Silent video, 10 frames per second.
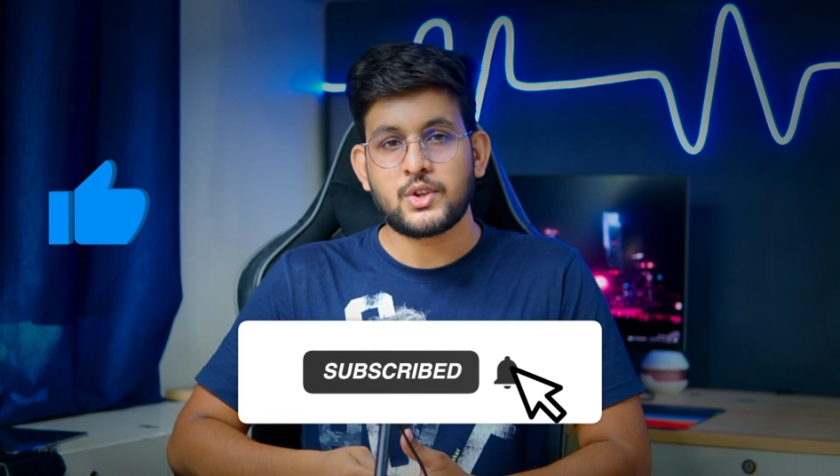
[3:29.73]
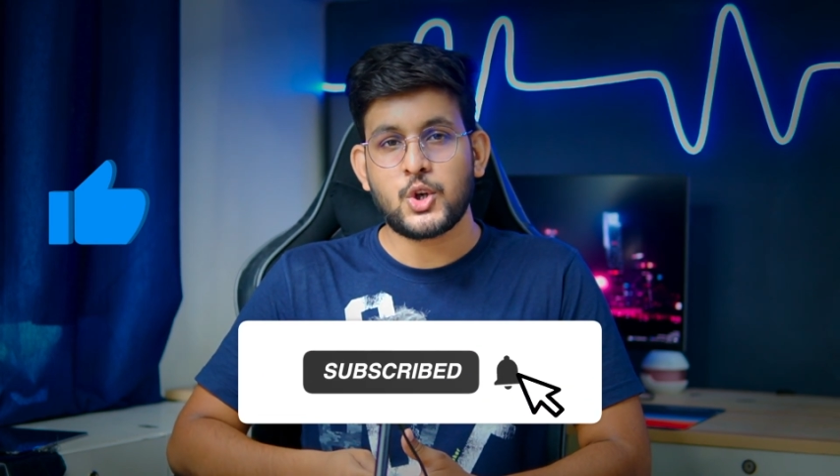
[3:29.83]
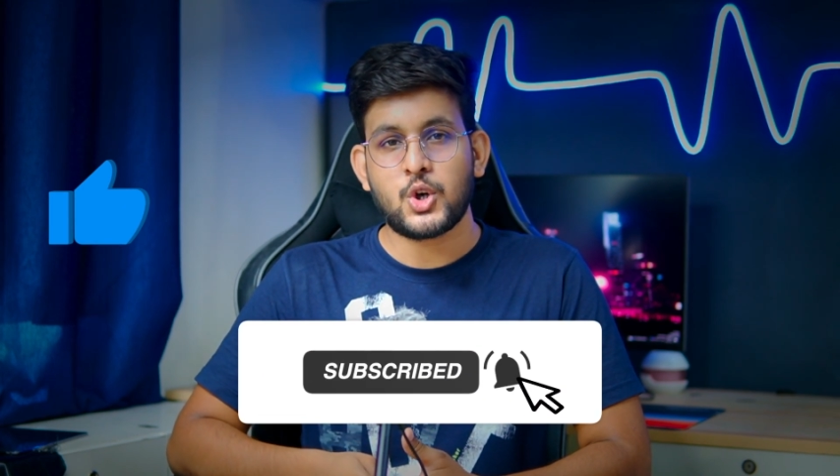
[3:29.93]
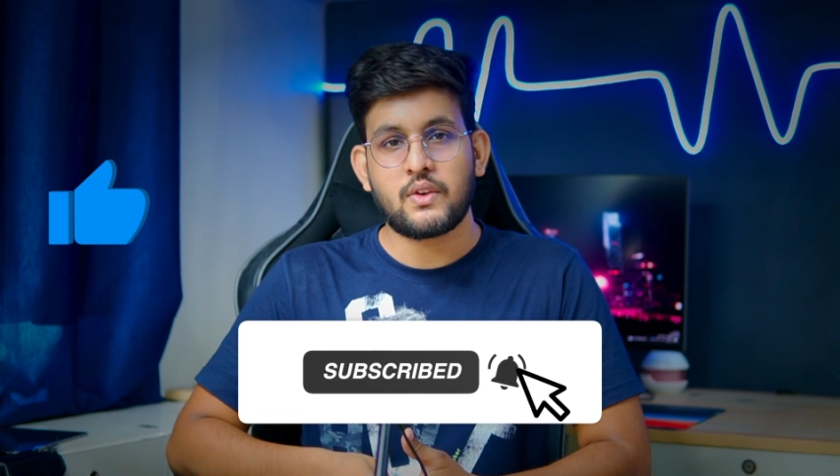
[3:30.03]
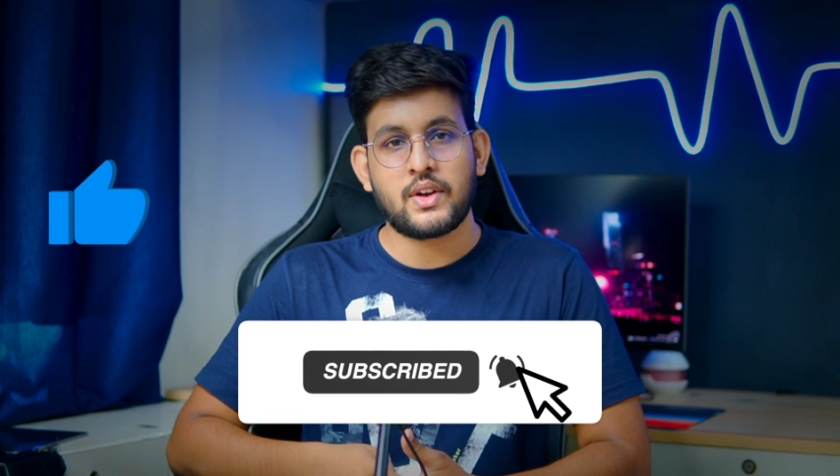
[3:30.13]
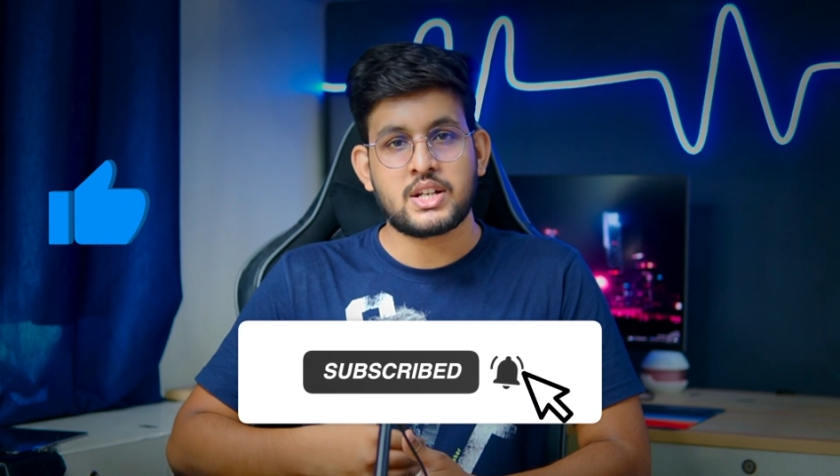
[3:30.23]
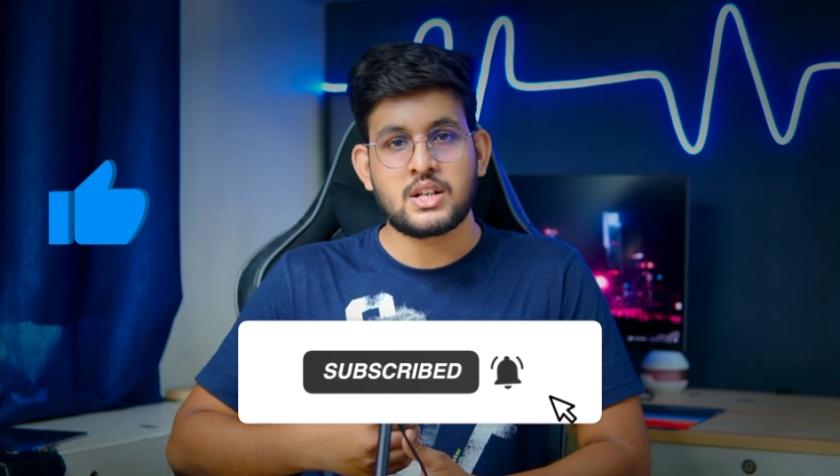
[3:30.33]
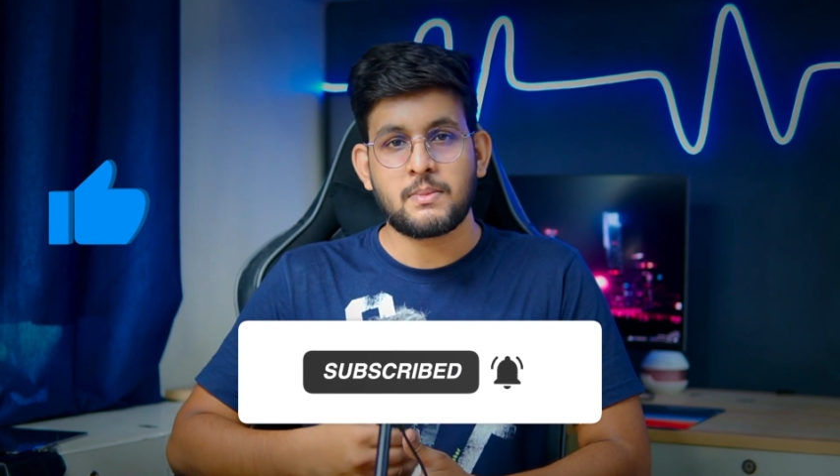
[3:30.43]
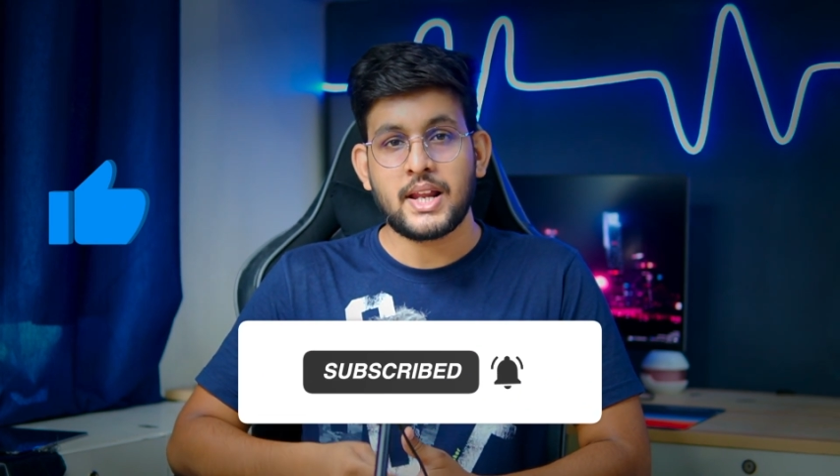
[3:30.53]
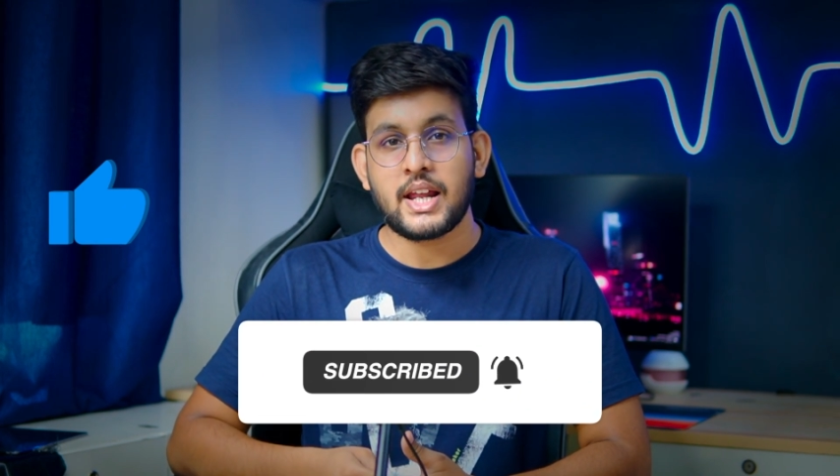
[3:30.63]
the
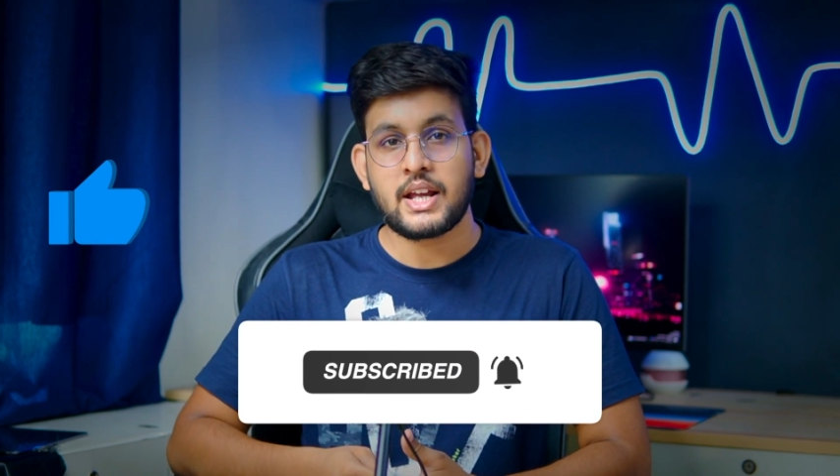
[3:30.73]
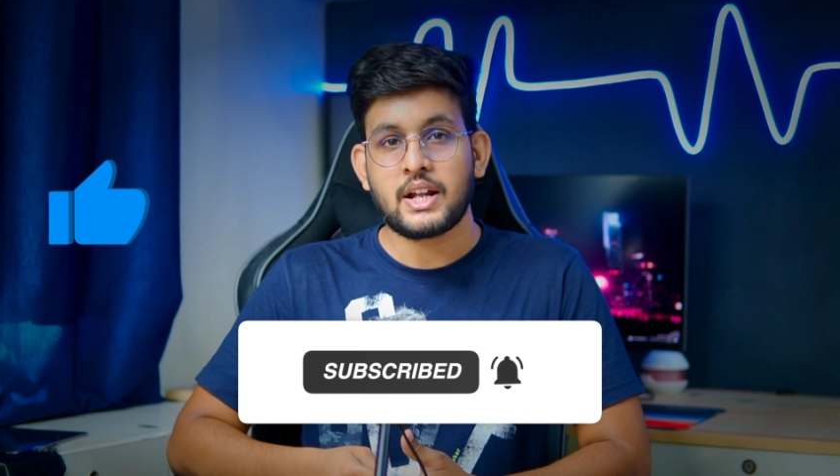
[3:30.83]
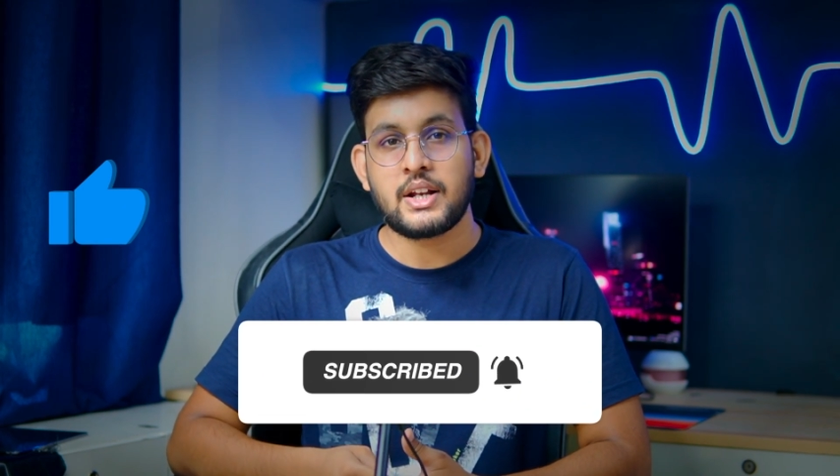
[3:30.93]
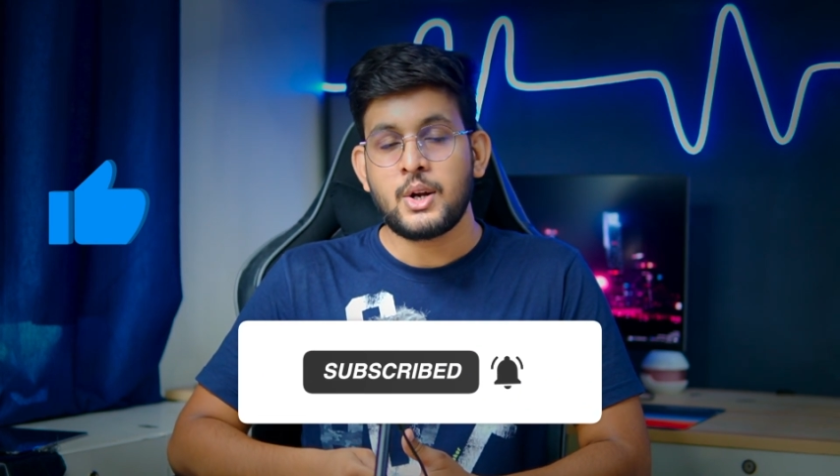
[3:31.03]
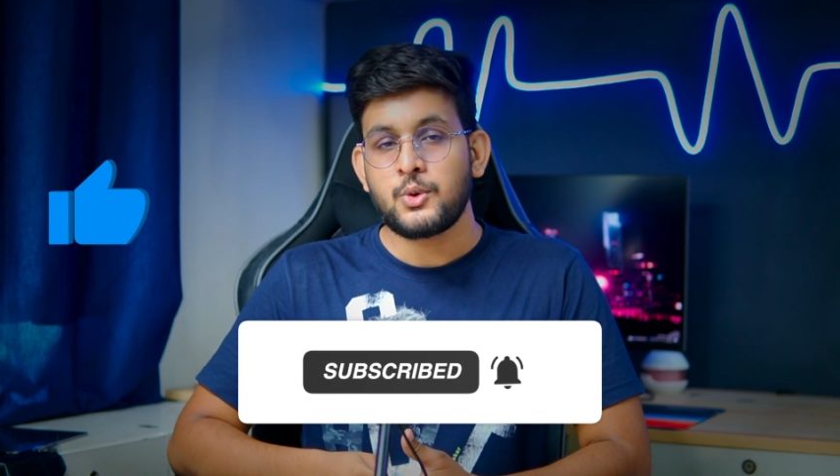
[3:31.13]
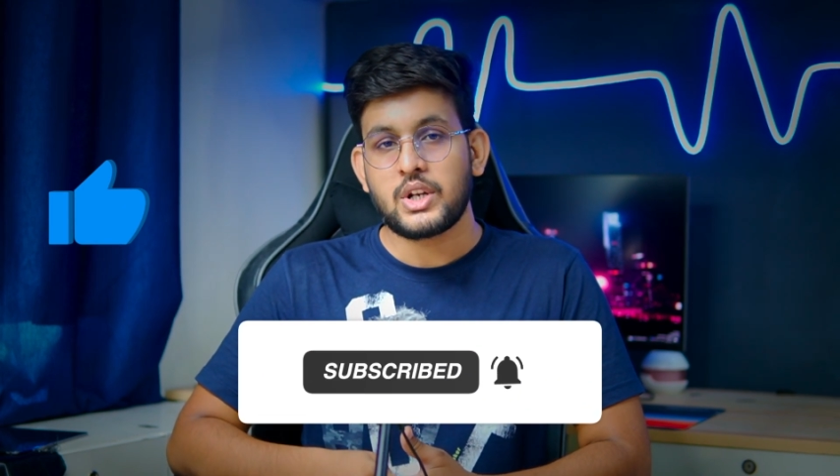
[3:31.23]
notification bell icon